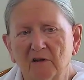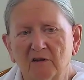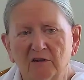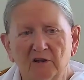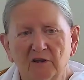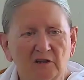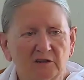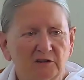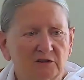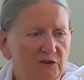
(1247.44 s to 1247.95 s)

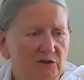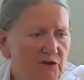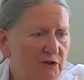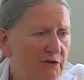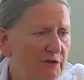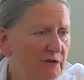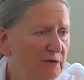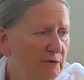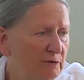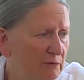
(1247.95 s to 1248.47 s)

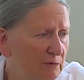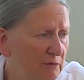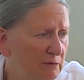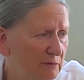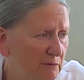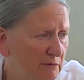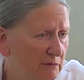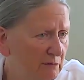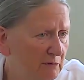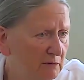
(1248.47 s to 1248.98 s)
untrue,
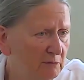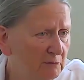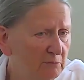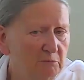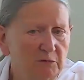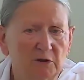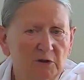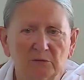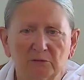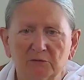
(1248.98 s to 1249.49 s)

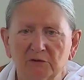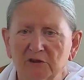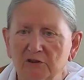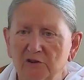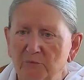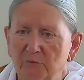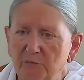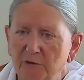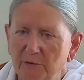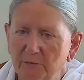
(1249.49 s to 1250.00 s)
but
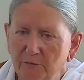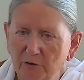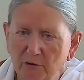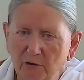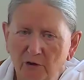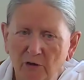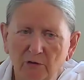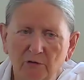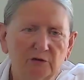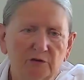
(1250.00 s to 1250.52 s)
which people
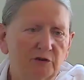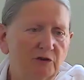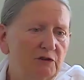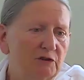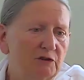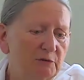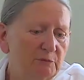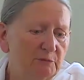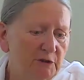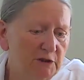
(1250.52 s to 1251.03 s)
hold
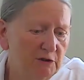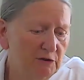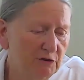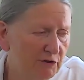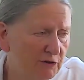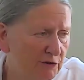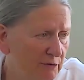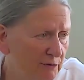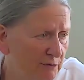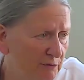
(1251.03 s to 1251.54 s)
to be
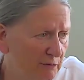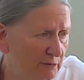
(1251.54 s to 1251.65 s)
true